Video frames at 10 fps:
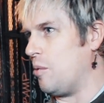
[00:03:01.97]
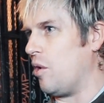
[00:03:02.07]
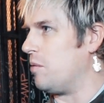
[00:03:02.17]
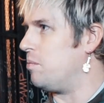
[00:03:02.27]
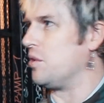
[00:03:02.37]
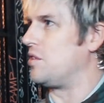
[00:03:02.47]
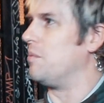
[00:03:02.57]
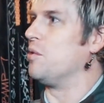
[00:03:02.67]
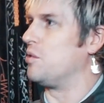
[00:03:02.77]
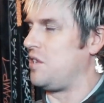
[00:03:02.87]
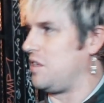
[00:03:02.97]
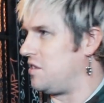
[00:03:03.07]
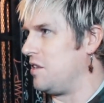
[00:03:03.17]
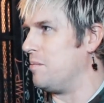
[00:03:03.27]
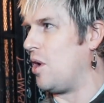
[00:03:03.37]
we wanted to put some of those
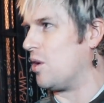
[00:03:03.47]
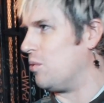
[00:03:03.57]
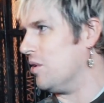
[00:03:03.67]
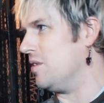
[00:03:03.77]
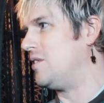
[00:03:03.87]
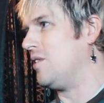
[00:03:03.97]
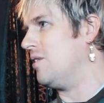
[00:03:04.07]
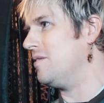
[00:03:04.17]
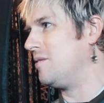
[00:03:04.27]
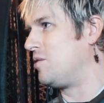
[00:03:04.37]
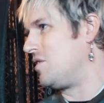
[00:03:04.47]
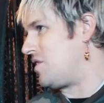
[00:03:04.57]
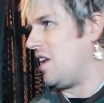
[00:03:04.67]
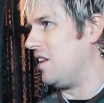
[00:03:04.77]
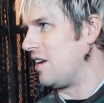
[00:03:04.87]
synths in the punk world. So it's just
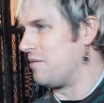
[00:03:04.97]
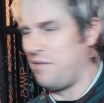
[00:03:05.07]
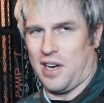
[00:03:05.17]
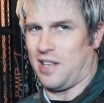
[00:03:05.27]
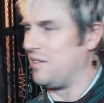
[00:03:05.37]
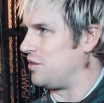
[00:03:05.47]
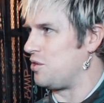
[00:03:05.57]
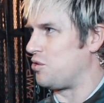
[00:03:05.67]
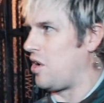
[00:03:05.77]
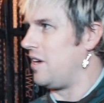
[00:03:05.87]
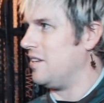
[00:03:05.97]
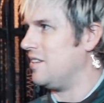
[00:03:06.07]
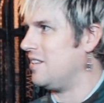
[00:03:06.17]
kind of like, fuck it, let's just try it.